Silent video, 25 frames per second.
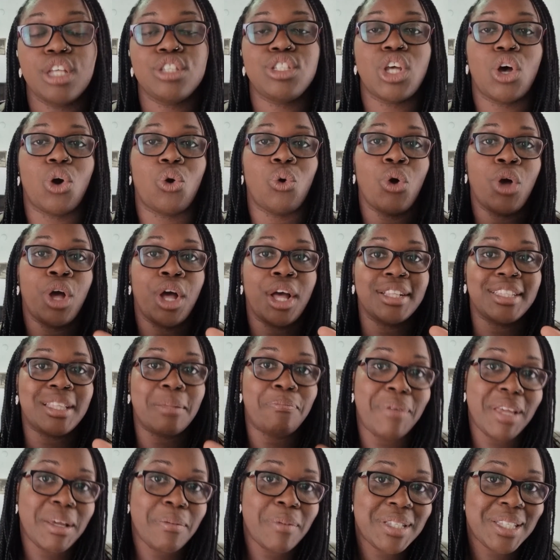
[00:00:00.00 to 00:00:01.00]
So the
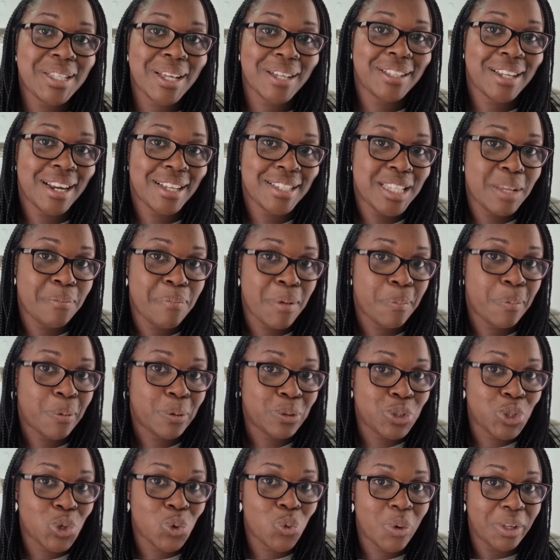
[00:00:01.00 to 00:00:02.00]
big mistake that I see people
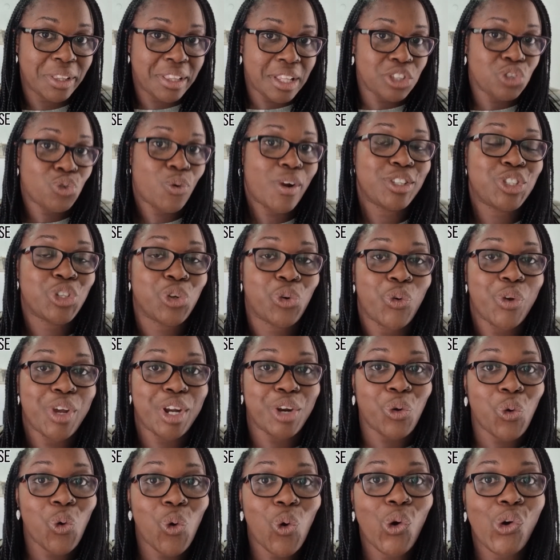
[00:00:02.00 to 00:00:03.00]
do when they try to create
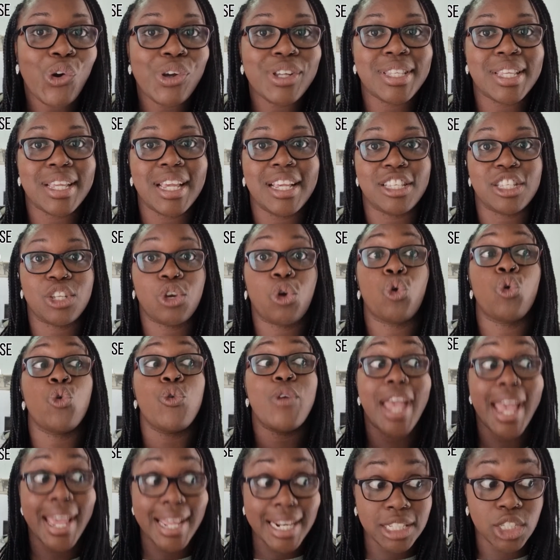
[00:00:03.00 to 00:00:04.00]
a course is
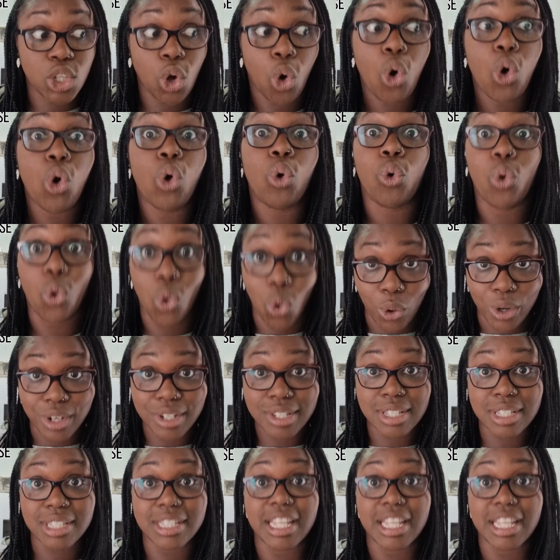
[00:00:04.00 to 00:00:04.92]
creating the whole course.